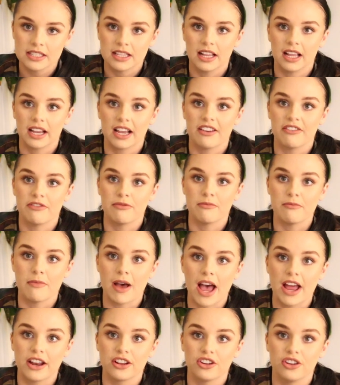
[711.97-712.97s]
Like, I have
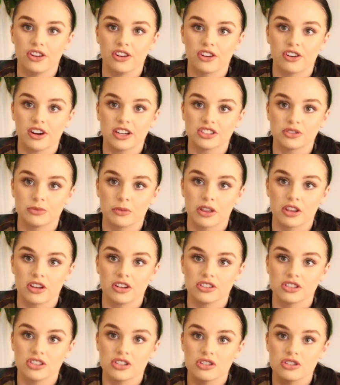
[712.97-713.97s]
mad cute aggression with
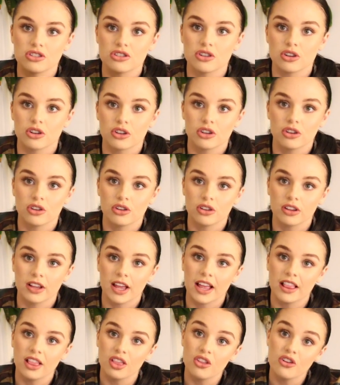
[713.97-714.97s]
her. She's so cute.
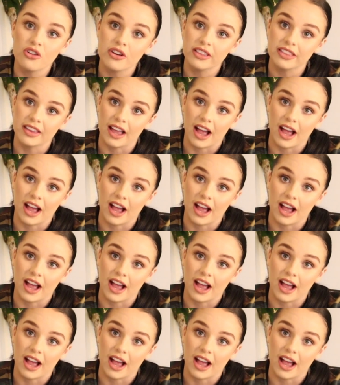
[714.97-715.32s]
Like, look at